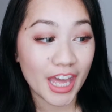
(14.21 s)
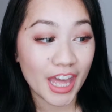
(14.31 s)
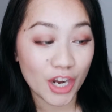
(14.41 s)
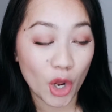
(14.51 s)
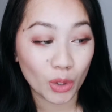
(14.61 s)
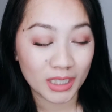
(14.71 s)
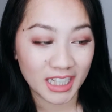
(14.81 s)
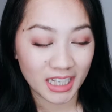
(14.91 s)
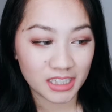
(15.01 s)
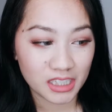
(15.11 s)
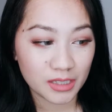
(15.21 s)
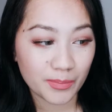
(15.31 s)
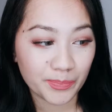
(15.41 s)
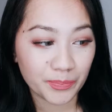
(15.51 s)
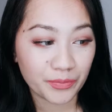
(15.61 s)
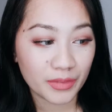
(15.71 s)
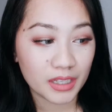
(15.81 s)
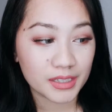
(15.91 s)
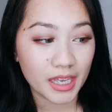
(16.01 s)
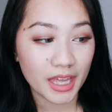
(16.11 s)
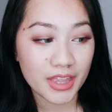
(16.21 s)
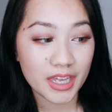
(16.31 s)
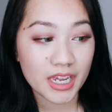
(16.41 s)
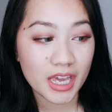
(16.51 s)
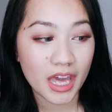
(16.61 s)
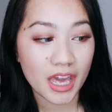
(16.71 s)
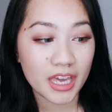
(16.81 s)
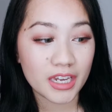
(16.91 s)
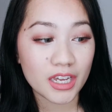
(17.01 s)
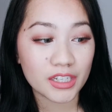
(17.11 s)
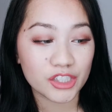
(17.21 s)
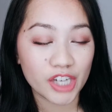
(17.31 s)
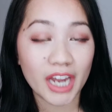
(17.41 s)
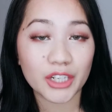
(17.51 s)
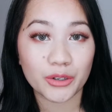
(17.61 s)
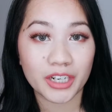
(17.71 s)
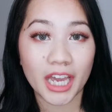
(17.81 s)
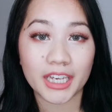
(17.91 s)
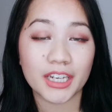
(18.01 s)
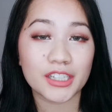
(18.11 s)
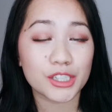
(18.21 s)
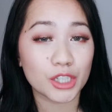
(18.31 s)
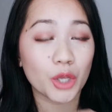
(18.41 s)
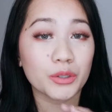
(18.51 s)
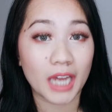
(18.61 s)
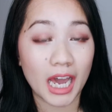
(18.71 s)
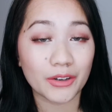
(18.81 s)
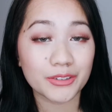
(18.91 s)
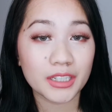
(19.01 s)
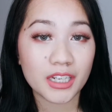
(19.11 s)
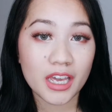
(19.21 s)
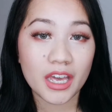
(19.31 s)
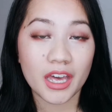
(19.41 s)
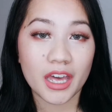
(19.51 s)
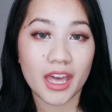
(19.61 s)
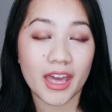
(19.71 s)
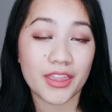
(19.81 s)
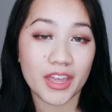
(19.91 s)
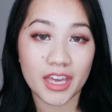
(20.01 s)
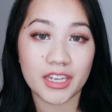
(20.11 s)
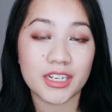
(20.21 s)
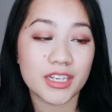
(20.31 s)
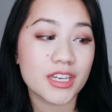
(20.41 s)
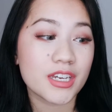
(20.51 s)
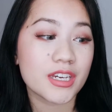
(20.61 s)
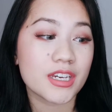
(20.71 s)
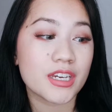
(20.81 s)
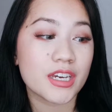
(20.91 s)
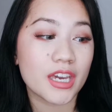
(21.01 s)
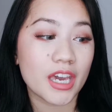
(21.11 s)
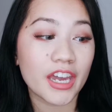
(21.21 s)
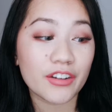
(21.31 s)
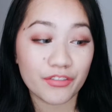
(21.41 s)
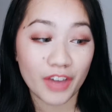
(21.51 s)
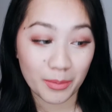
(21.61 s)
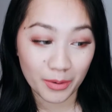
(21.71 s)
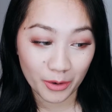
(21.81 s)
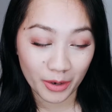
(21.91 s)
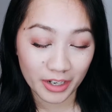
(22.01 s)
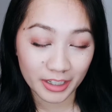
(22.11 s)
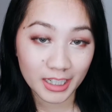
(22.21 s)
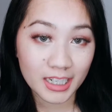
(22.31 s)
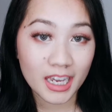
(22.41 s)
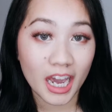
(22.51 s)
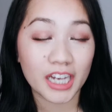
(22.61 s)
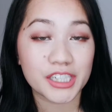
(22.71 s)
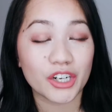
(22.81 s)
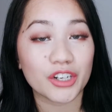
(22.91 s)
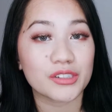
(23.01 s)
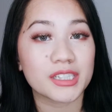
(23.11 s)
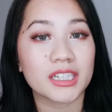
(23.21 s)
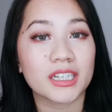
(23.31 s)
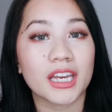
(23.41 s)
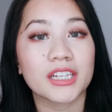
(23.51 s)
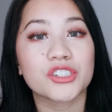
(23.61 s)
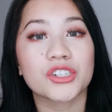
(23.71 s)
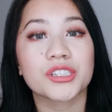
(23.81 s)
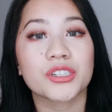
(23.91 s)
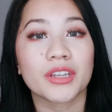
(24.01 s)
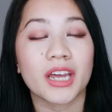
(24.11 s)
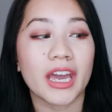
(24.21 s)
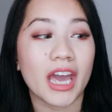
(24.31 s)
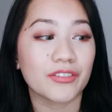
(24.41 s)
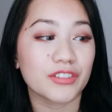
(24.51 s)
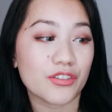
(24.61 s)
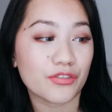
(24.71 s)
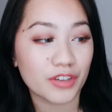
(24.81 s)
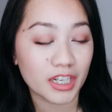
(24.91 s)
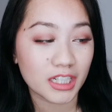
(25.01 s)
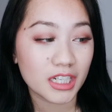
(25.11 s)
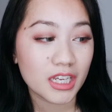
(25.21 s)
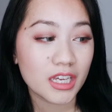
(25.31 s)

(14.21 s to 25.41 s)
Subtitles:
and only it. And then in January I kind of slowed down, and then in February I started using it again just so that I have different